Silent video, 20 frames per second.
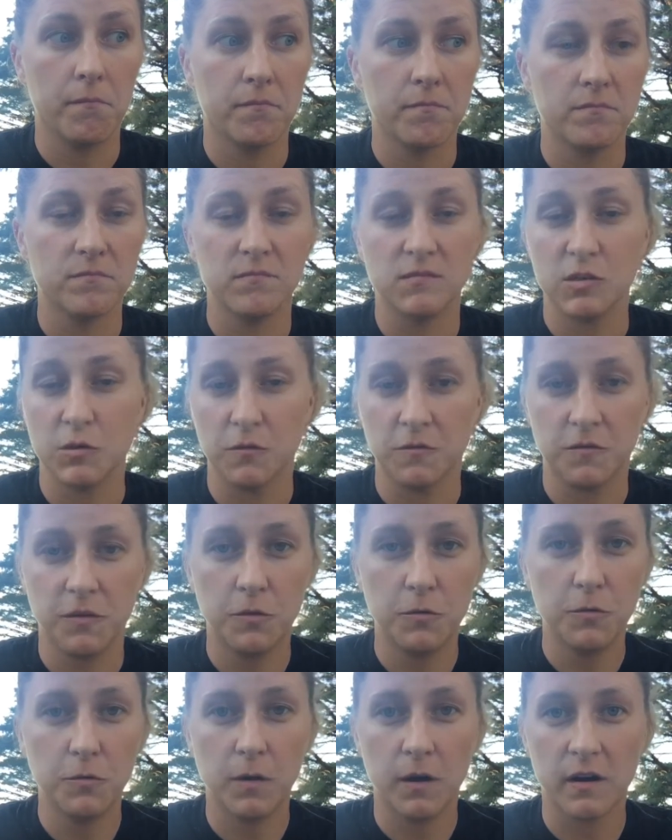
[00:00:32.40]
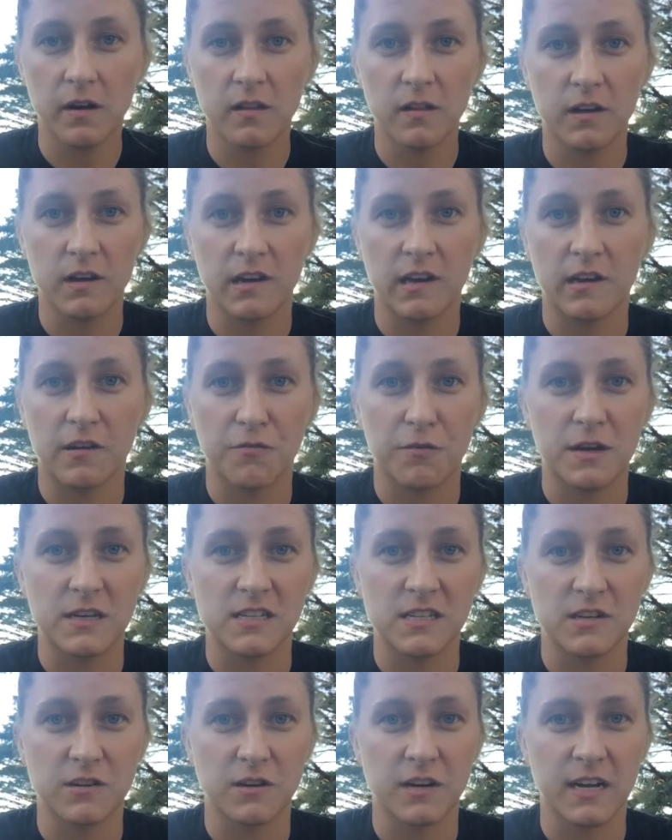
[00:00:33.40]
So if you are looking at
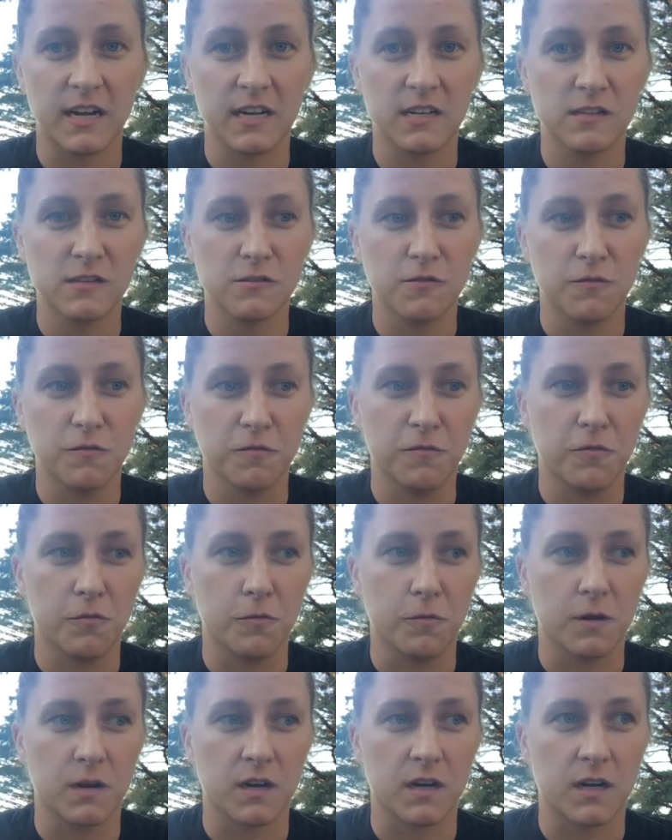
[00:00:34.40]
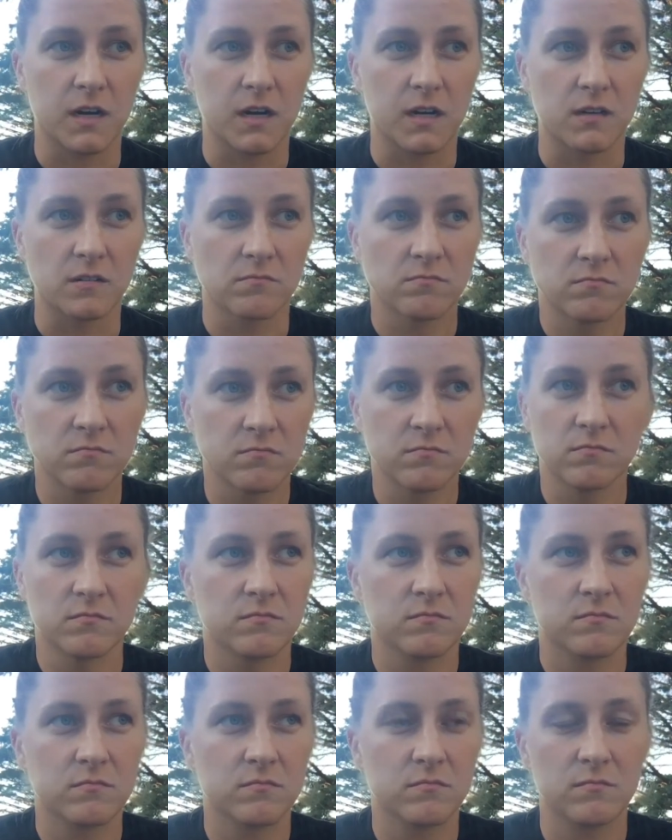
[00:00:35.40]
raising crickets for
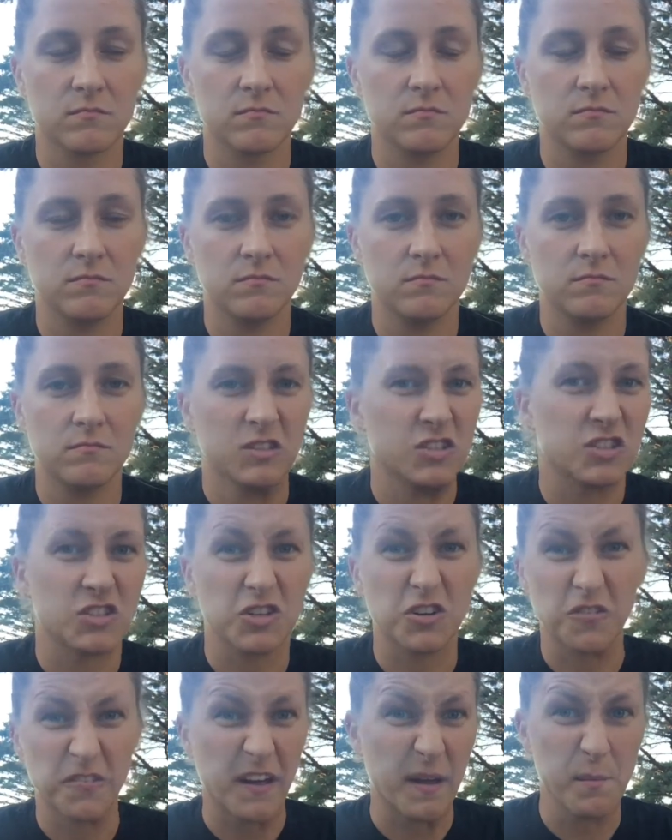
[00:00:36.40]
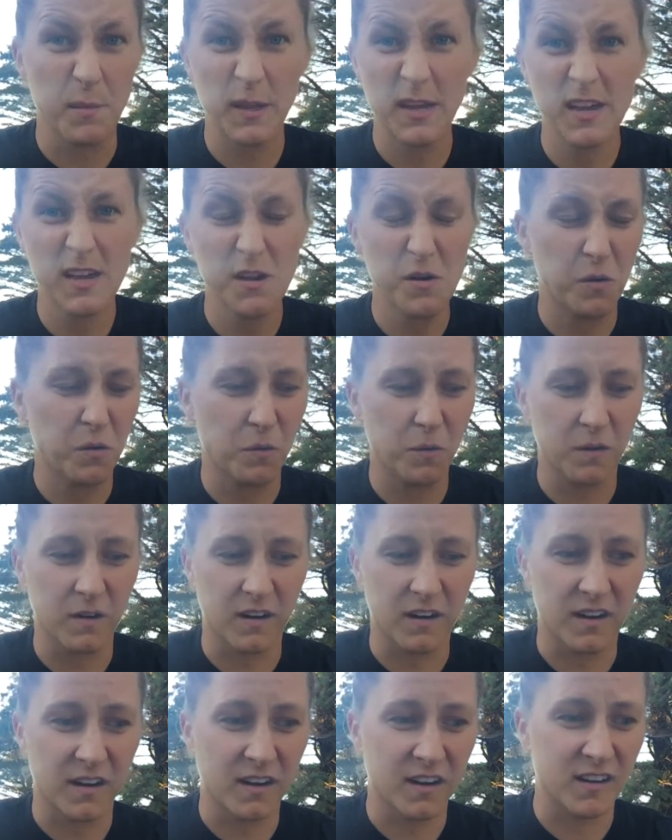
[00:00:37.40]
just your family,
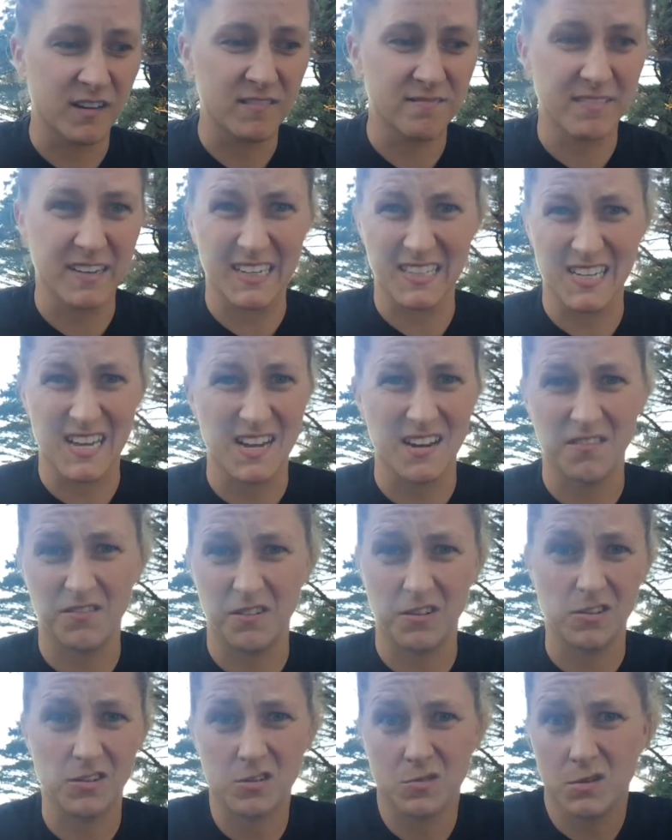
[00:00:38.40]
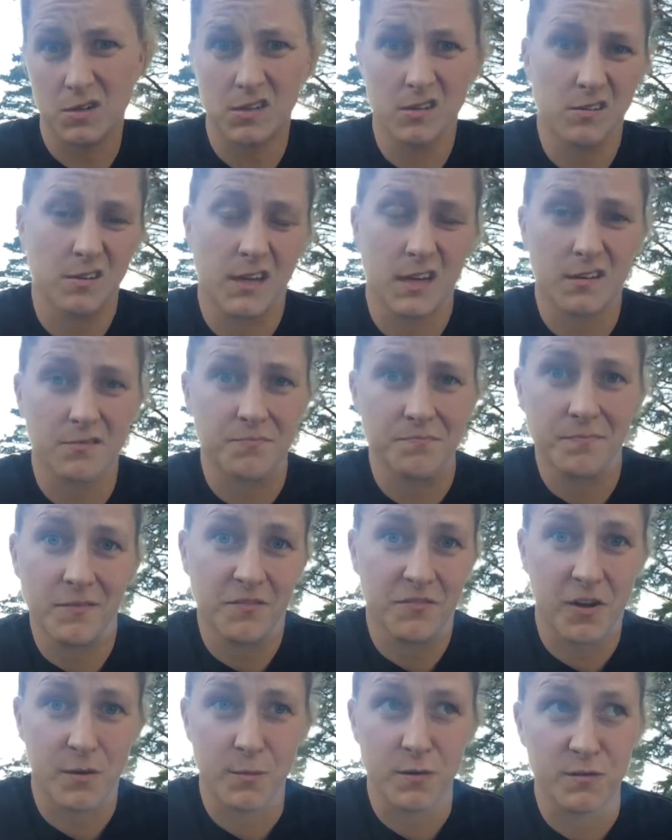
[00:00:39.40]
or like I said, if you just want to do like
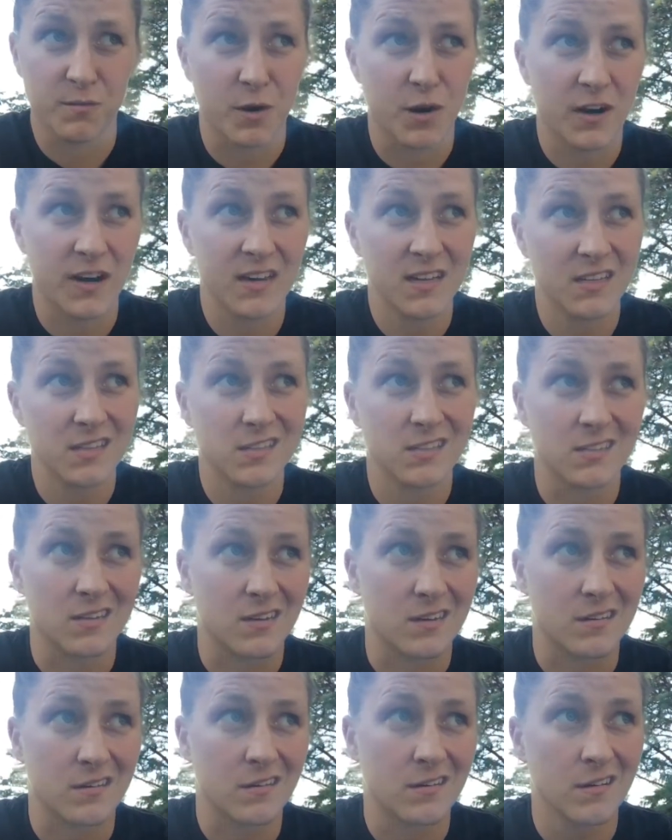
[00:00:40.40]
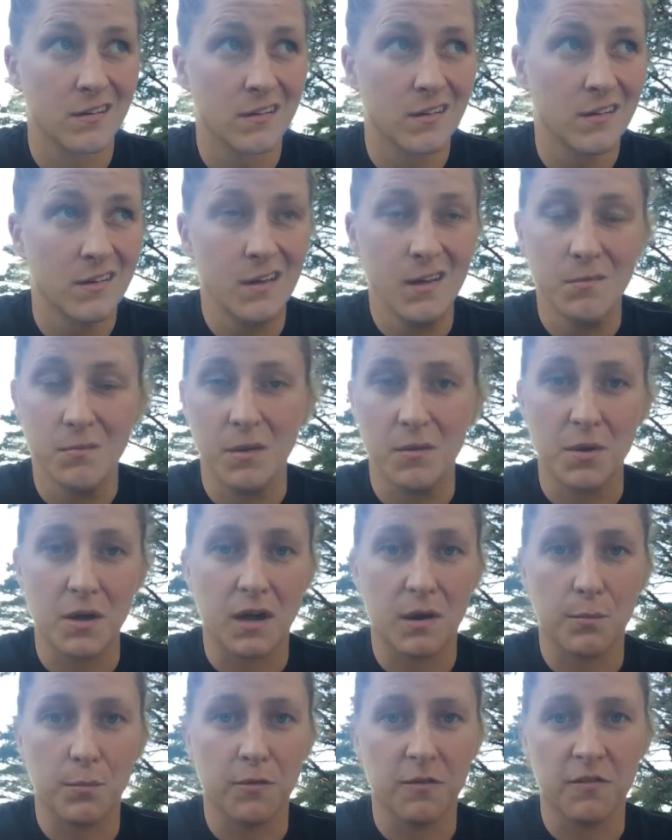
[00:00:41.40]
farmers markets and maybe a
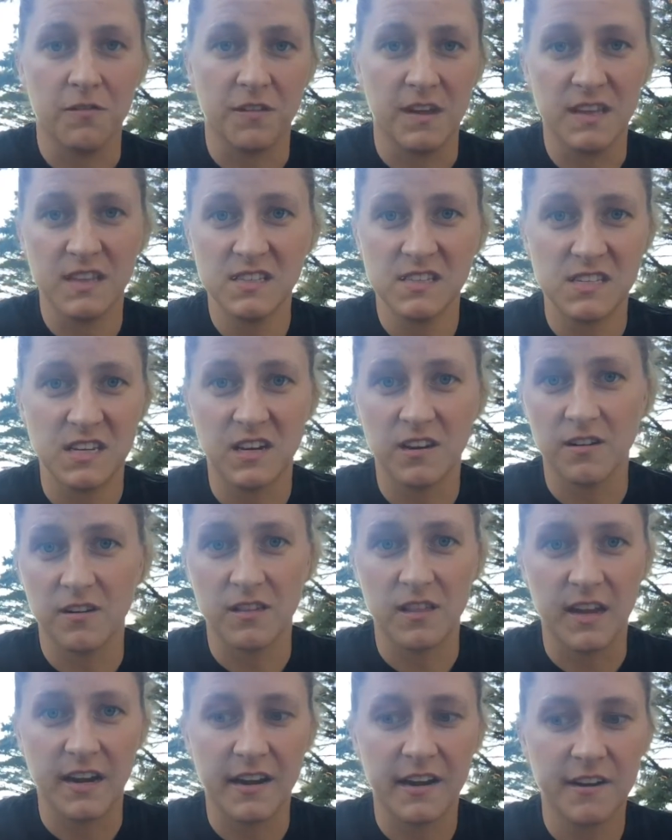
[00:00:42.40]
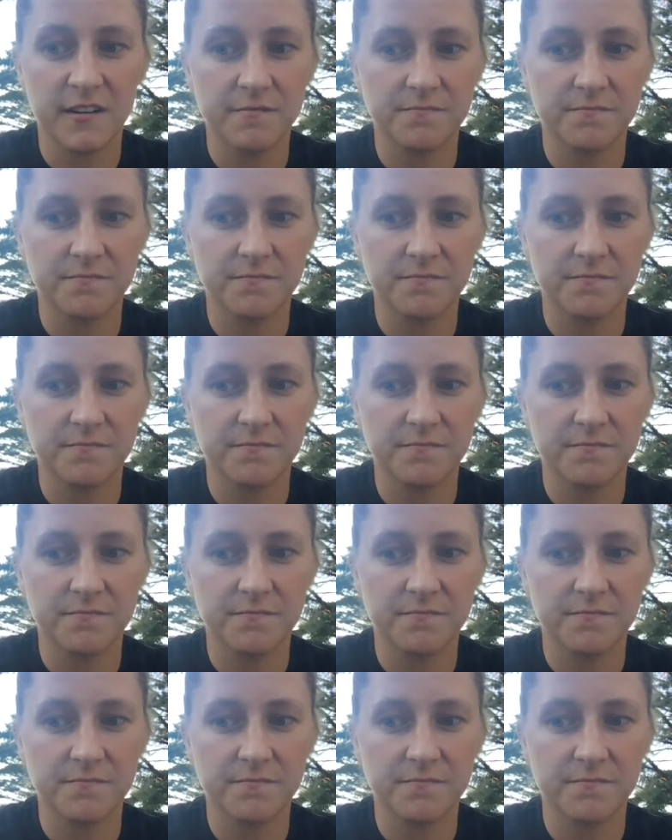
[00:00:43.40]
couple events here and there,